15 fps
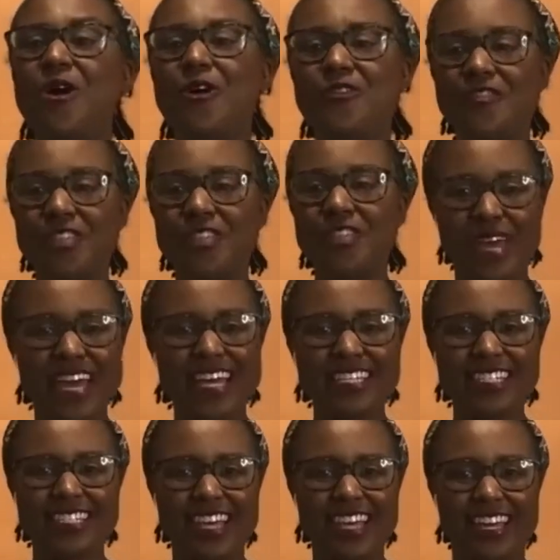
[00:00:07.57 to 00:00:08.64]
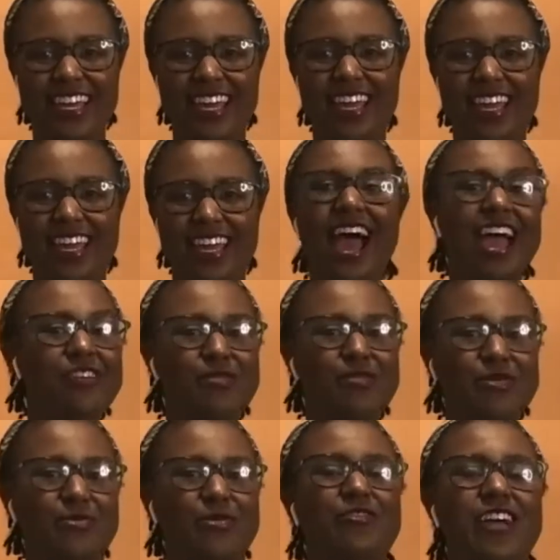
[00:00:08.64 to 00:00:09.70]
Over the past decade, I have
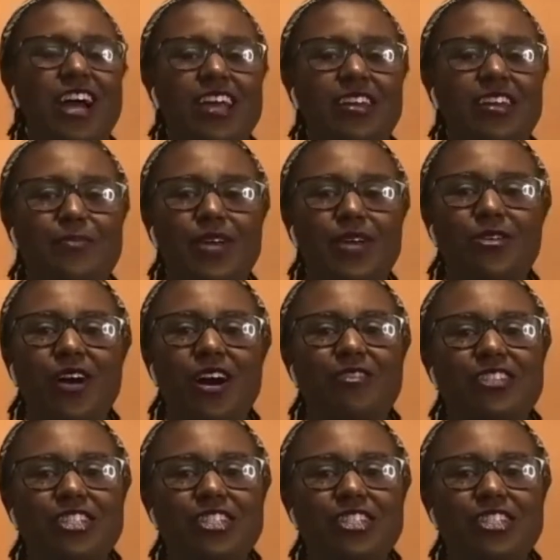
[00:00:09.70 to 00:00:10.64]
been providing mental health